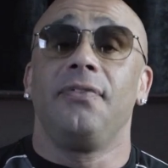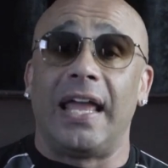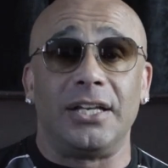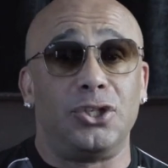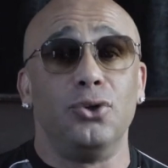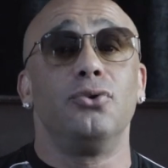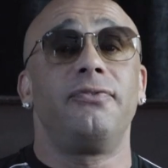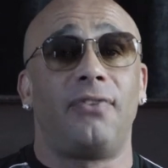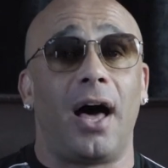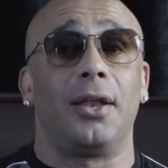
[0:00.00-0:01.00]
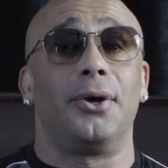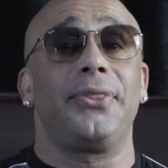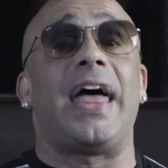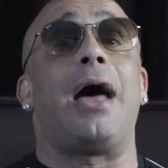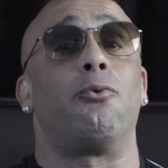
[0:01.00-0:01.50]
they do follow
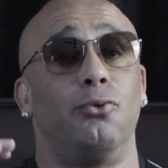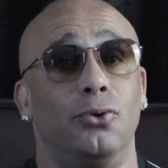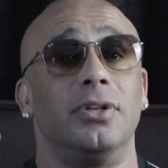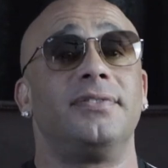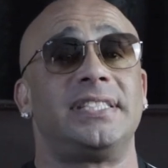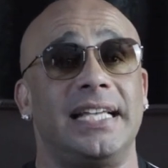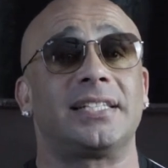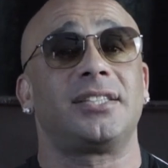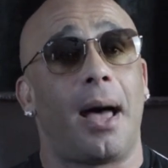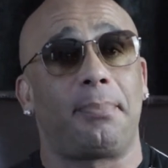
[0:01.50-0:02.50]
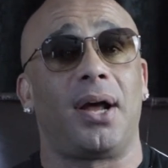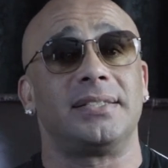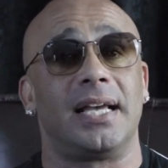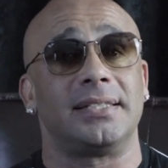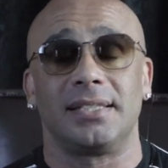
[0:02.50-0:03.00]
that rule of 6 thought
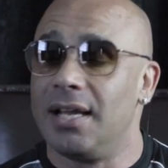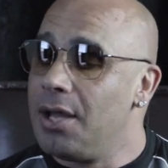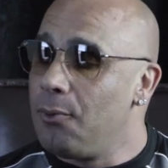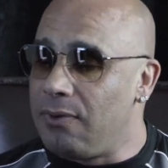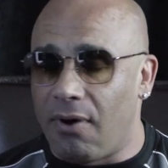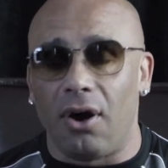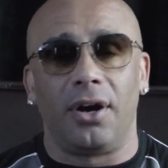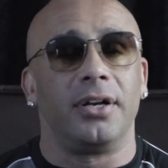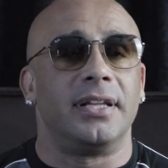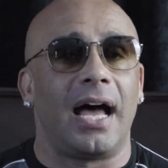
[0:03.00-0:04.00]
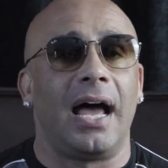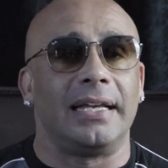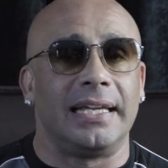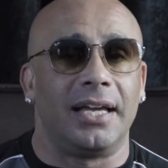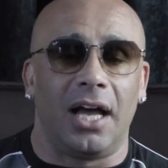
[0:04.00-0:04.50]
process. We've all heard the
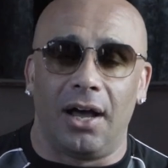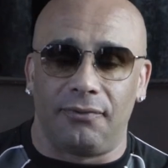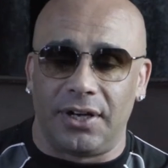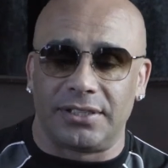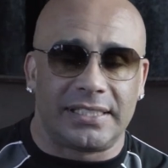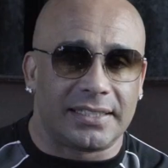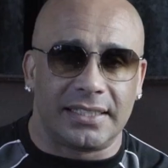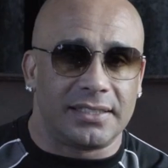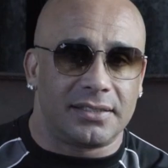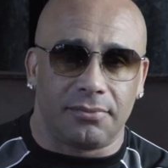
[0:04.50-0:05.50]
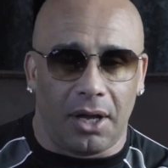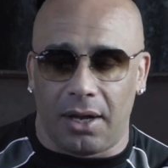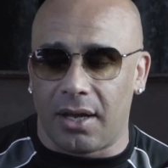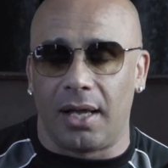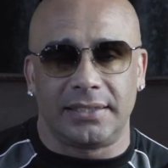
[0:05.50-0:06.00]
idea of their 6s
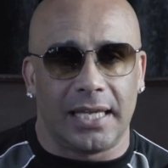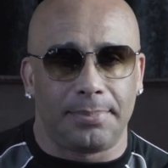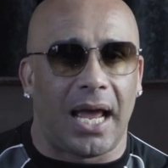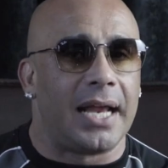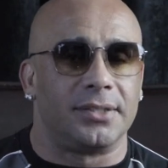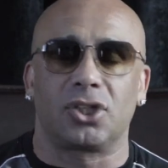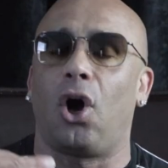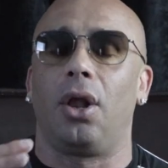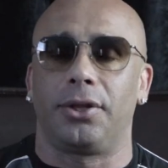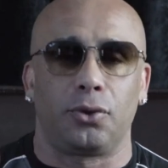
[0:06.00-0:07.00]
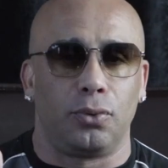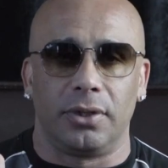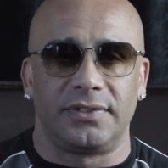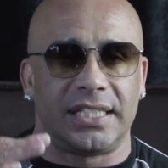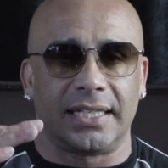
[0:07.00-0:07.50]
concept. I just call it the rule
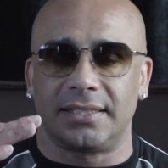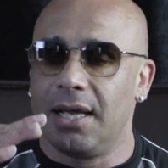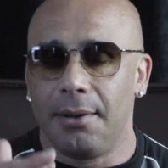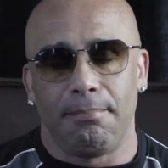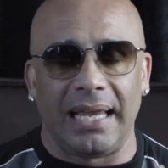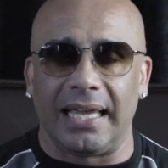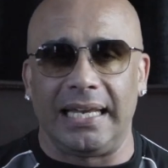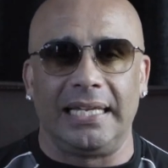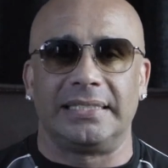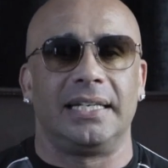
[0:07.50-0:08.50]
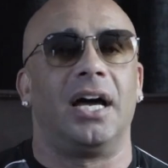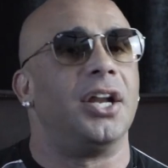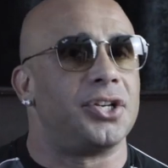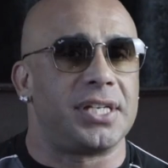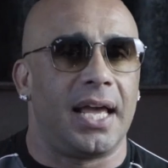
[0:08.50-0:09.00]
of 6, make it easy to
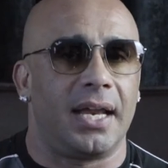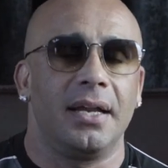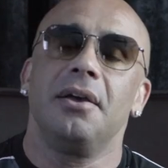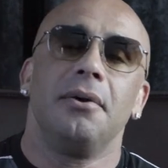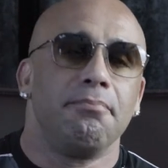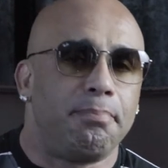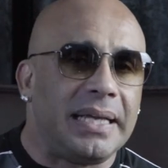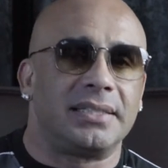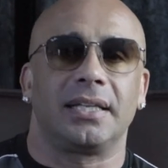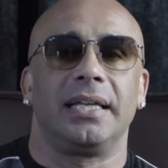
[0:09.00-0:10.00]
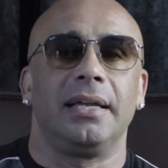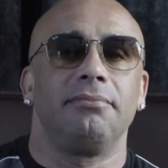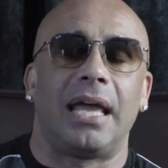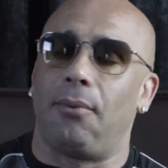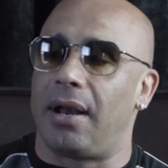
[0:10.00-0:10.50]
understand. Basically,
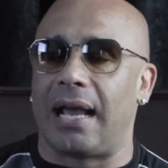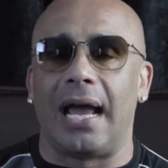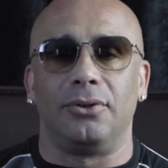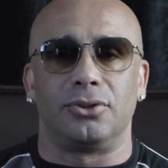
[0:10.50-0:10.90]
they want a guy who's